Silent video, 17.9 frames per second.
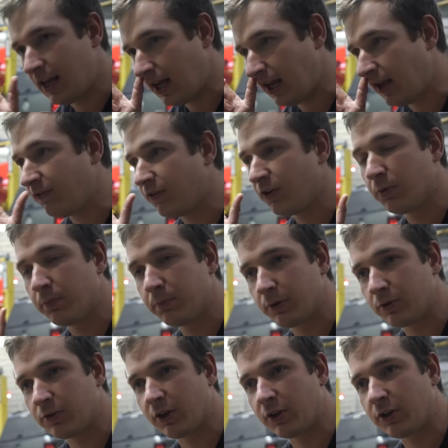If you
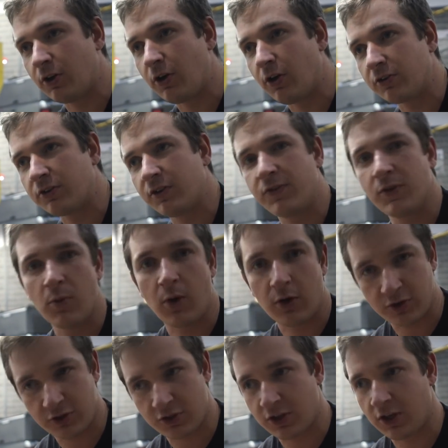unplug the clocks, if you
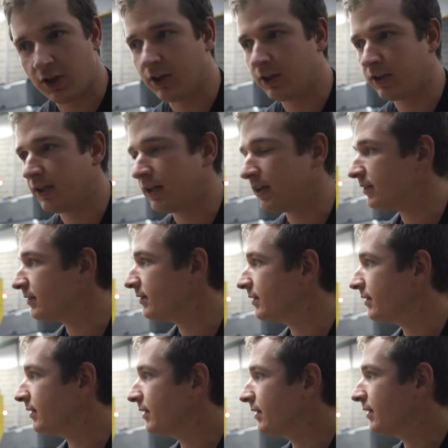watched earlier,
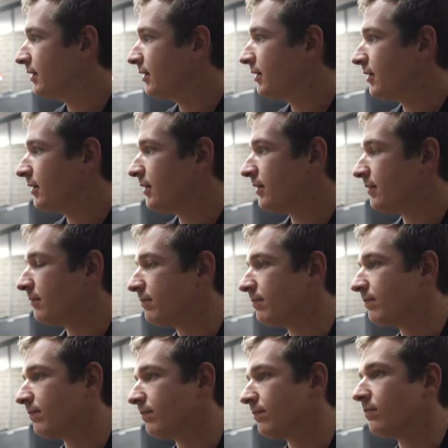
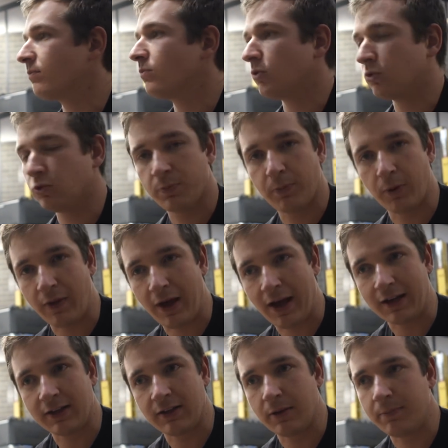we'll just put
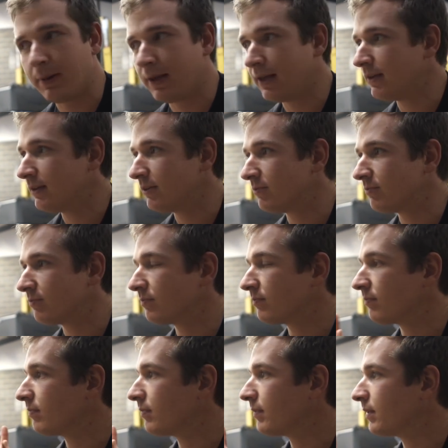that clip in.
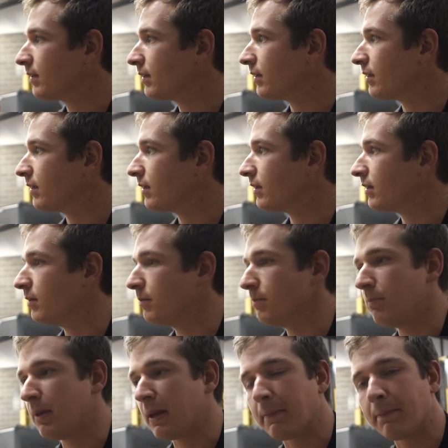
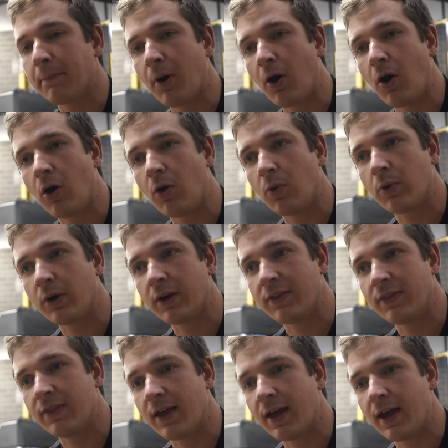Me and Paul were
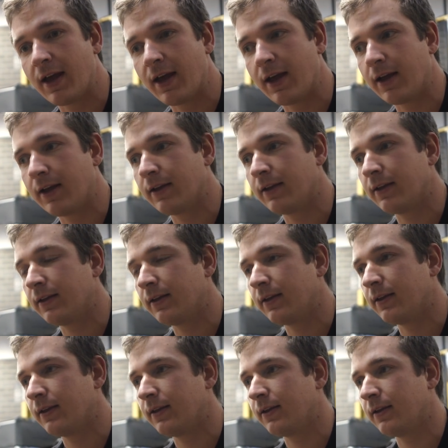in there
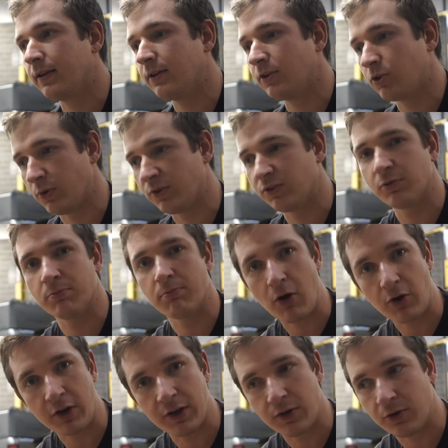doing some
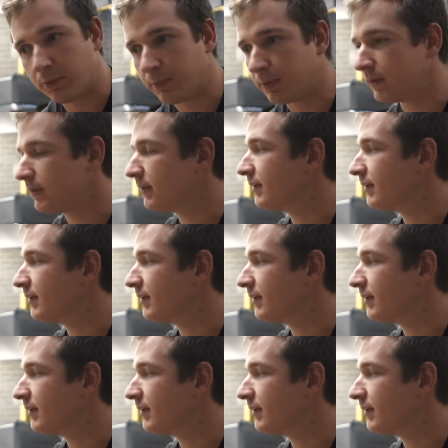mocking up.